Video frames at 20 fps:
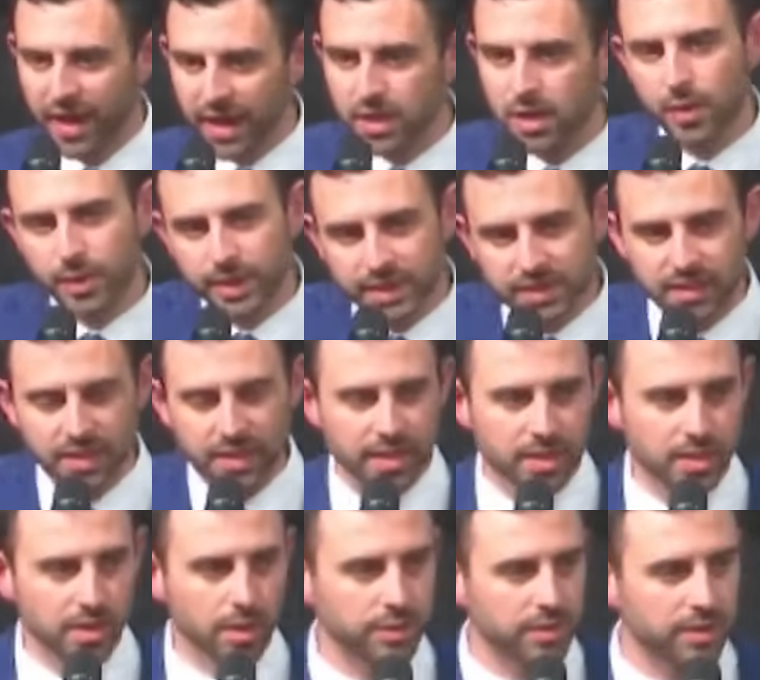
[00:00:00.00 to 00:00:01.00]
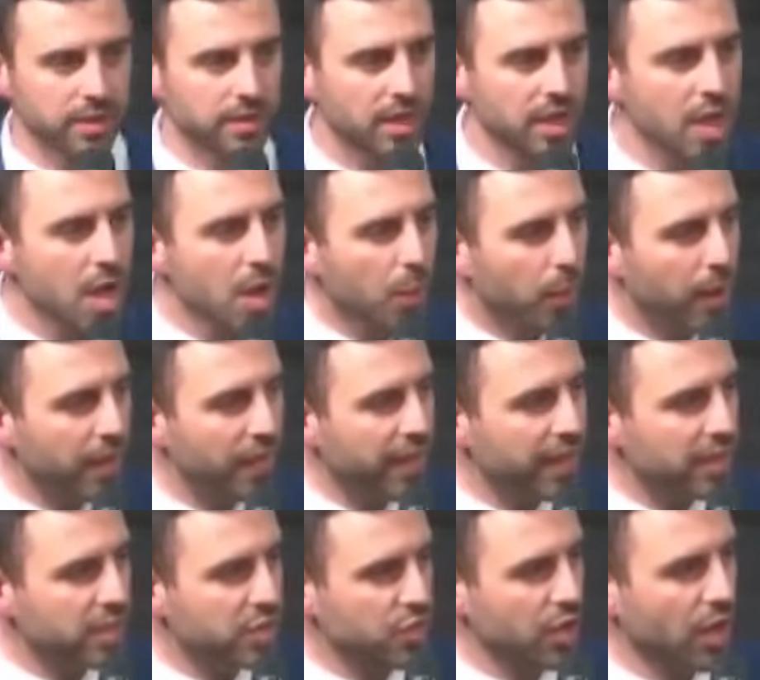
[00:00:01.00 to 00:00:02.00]
They know it and he knows it. When
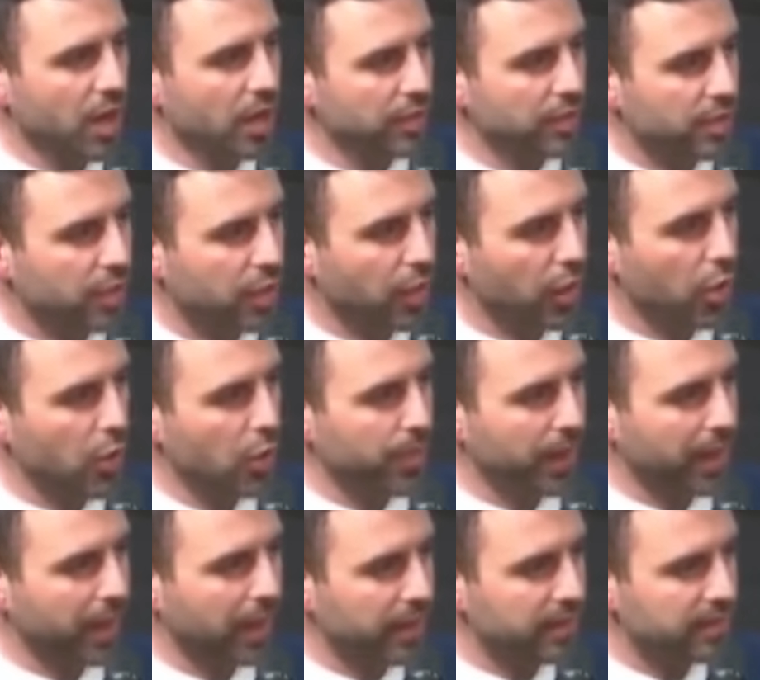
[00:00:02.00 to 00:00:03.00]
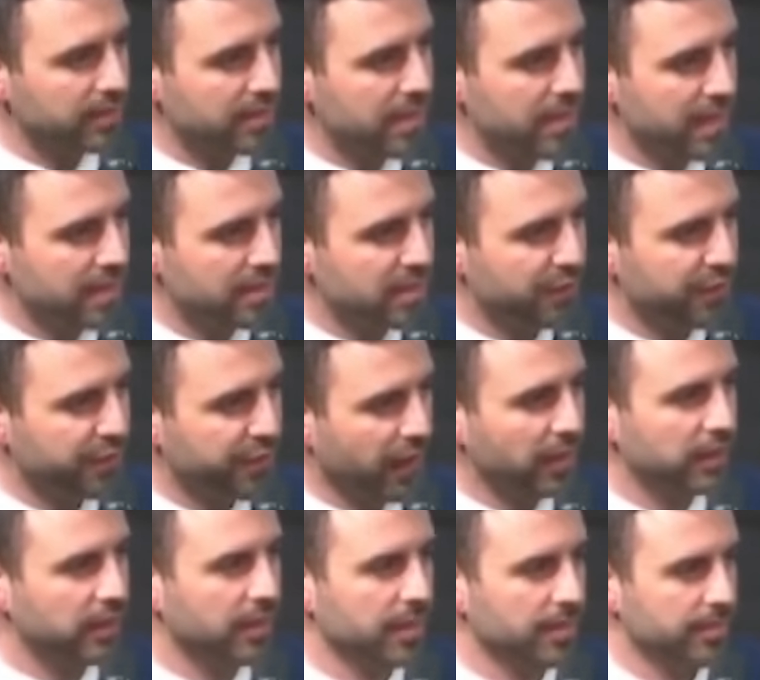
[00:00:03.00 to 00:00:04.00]
they chant globalize the
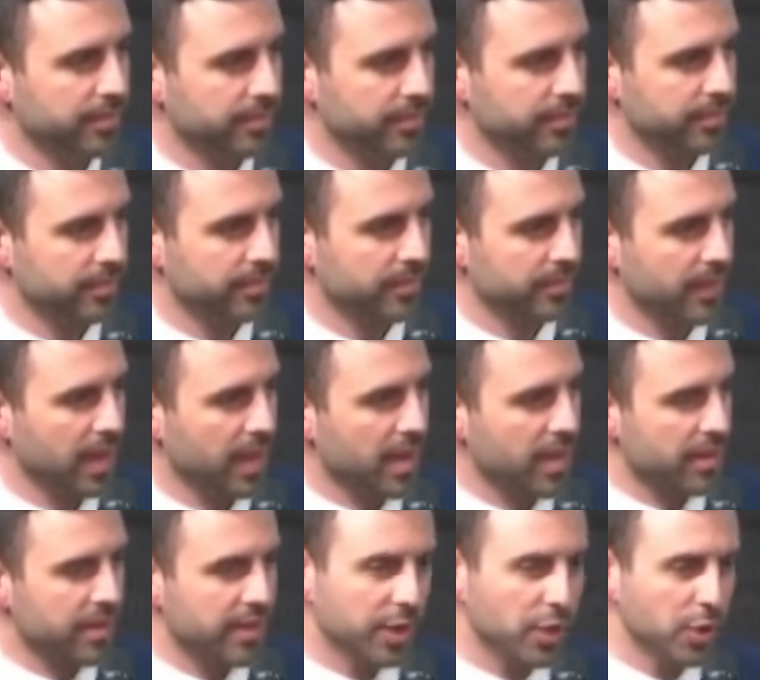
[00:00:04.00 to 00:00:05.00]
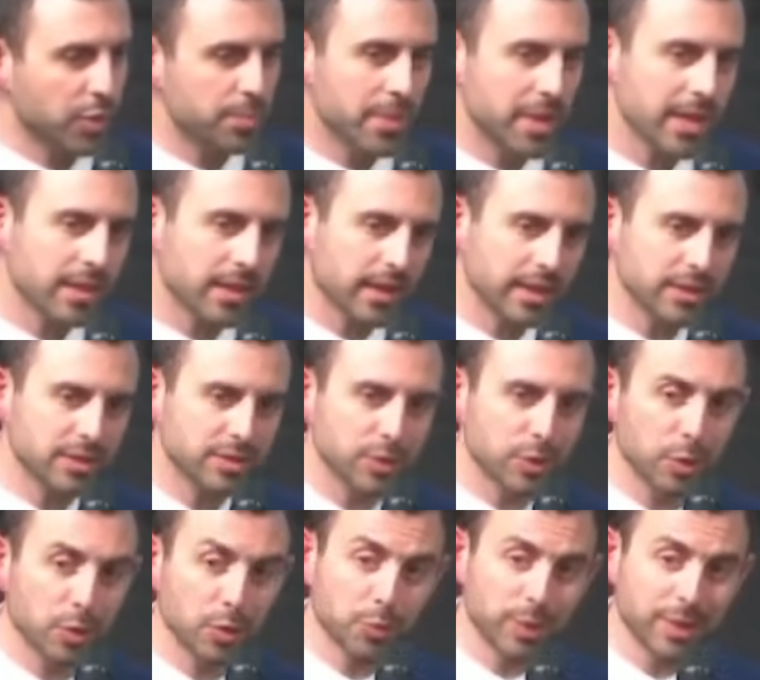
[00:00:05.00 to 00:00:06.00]
intifada, they don't mean let's
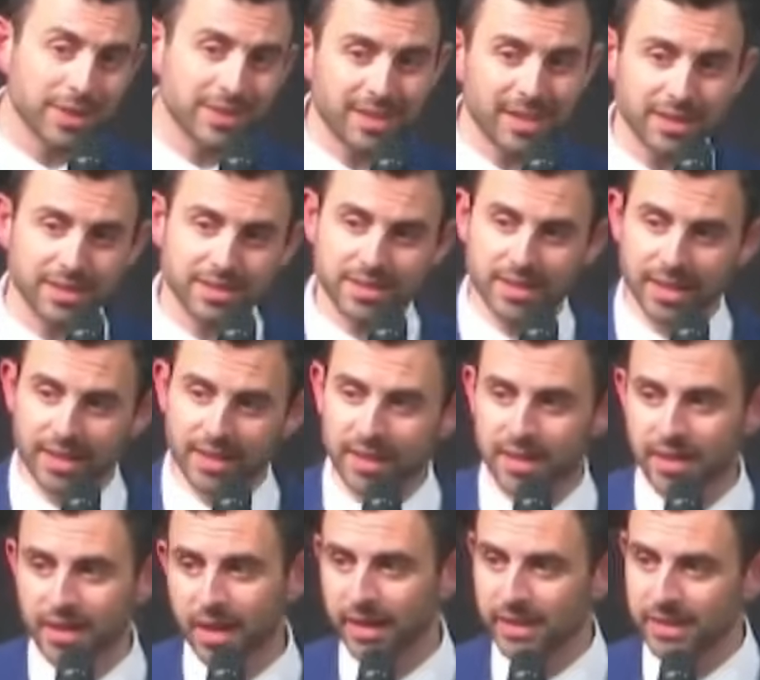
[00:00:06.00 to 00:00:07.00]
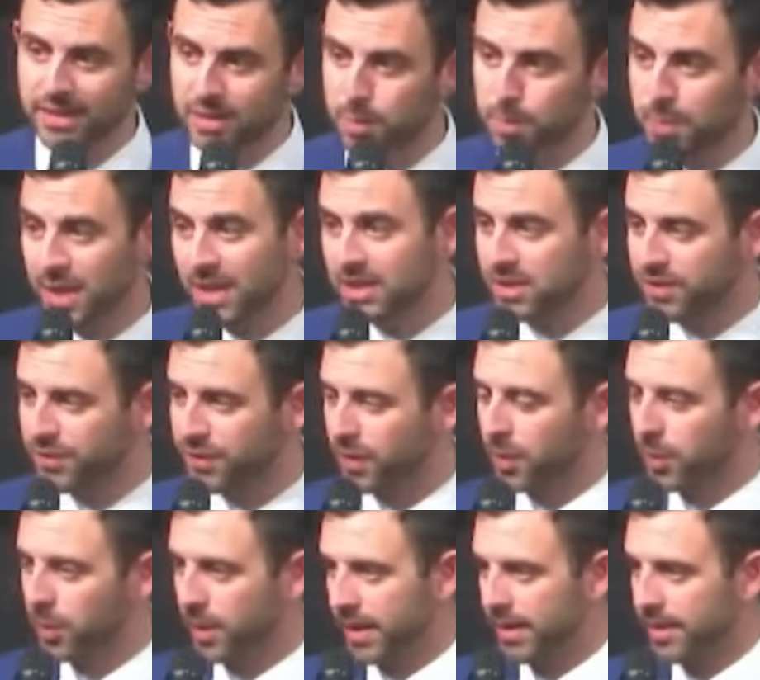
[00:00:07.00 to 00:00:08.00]
all resist in a nice,
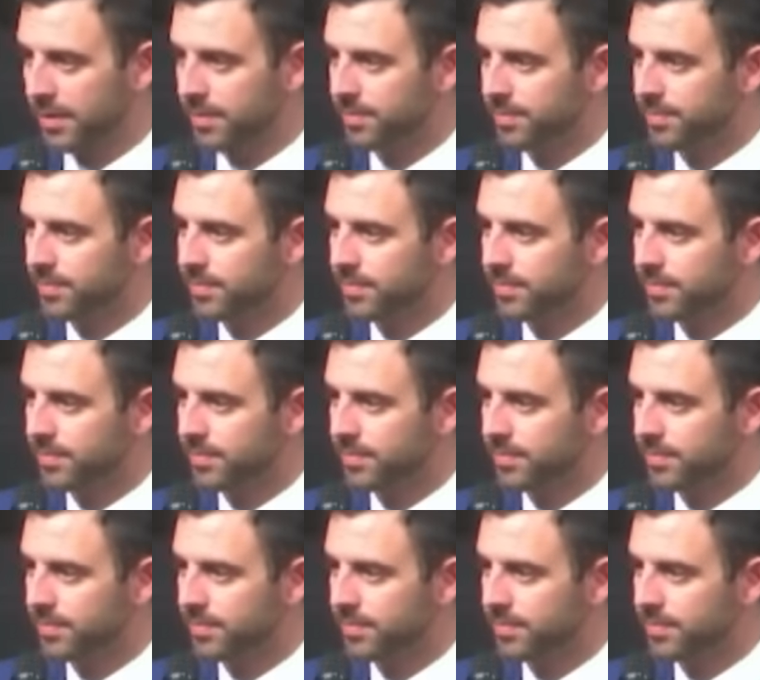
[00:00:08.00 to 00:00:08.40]
peaceful way.